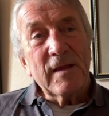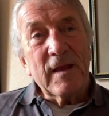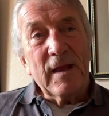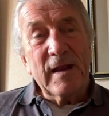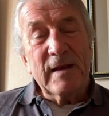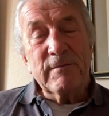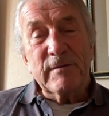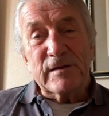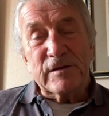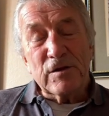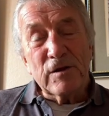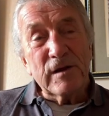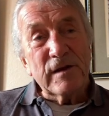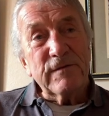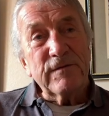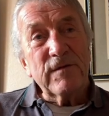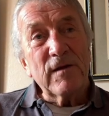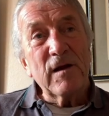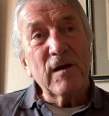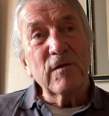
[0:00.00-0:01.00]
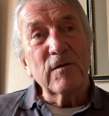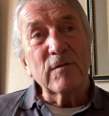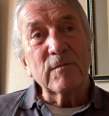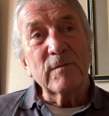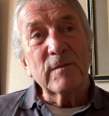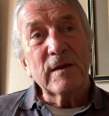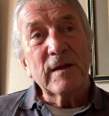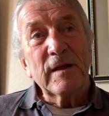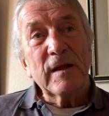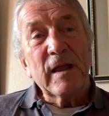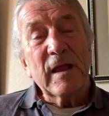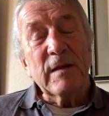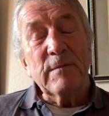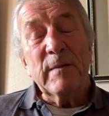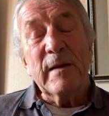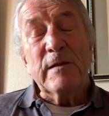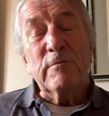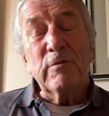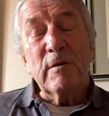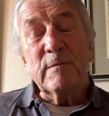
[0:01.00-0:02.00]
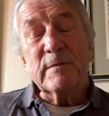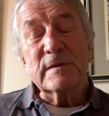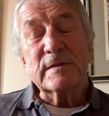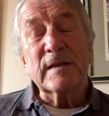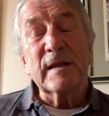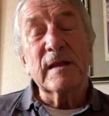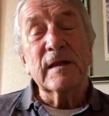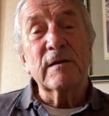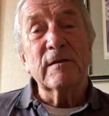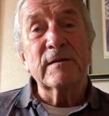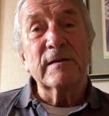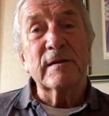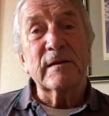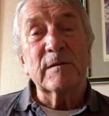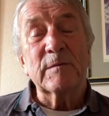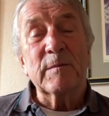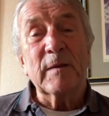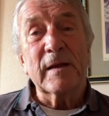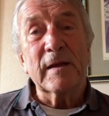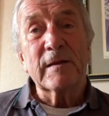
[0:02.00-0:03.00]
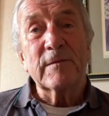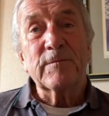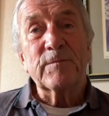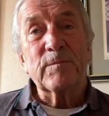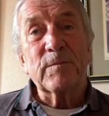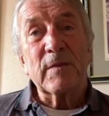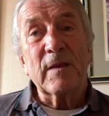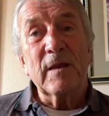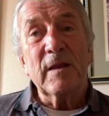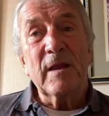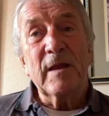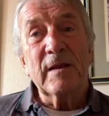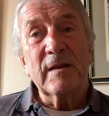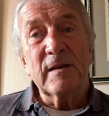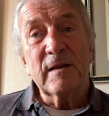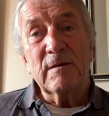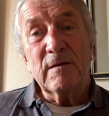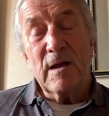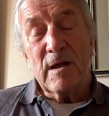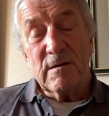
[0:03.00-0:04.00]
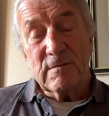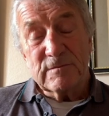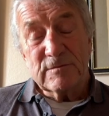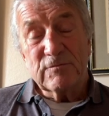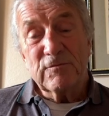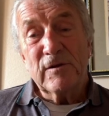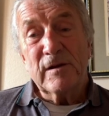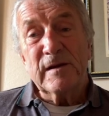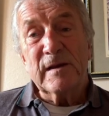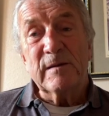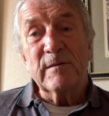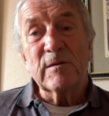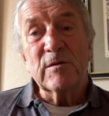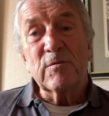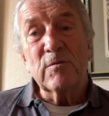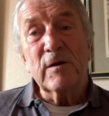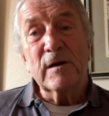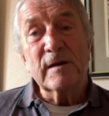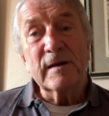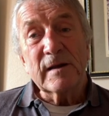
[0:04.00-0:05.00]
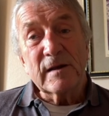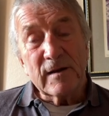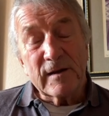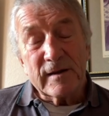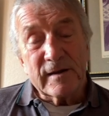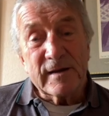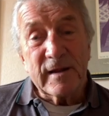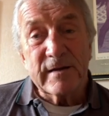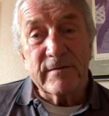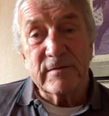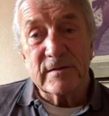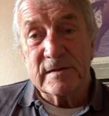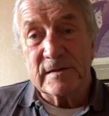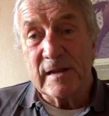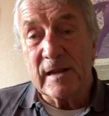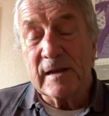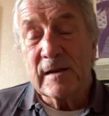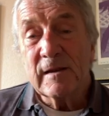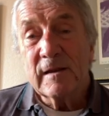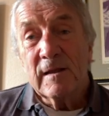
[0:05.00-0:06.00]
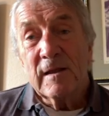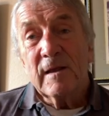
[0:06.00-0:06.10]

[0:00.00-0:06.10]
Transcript: Anyway, turning for home, he made one mistake going down the back, and I, I was riding quietly, like David said,